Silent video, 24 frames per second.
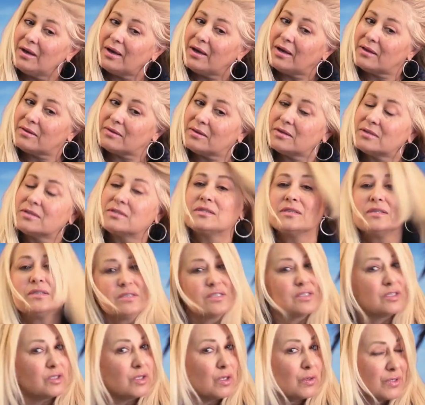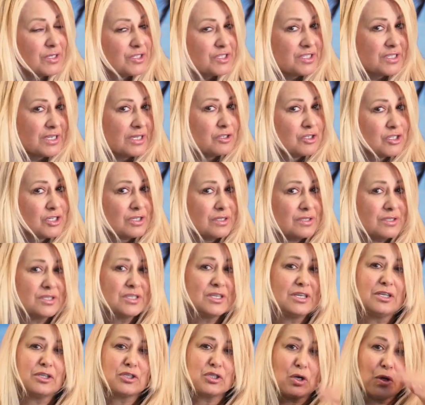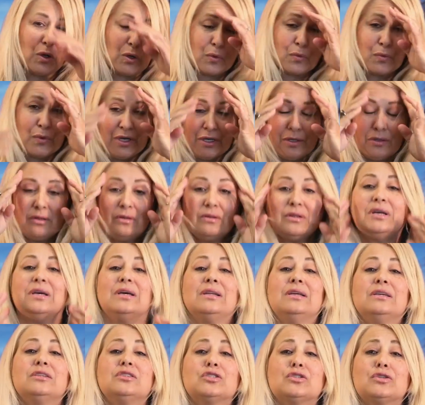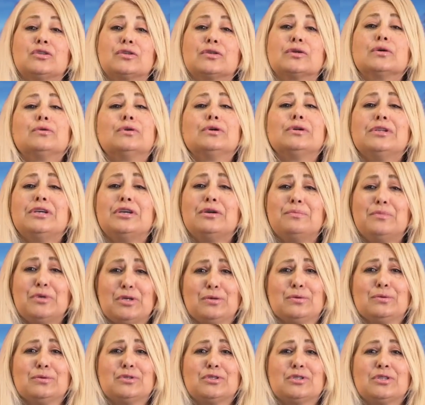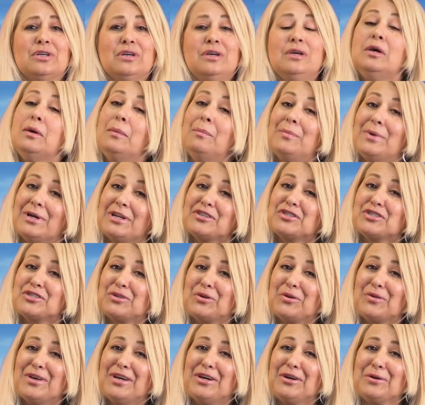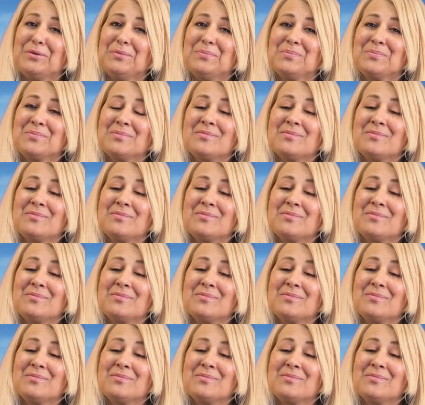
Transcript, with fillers: And this is no extensions, it's all real, and it's thoroughly abused, but it's still there.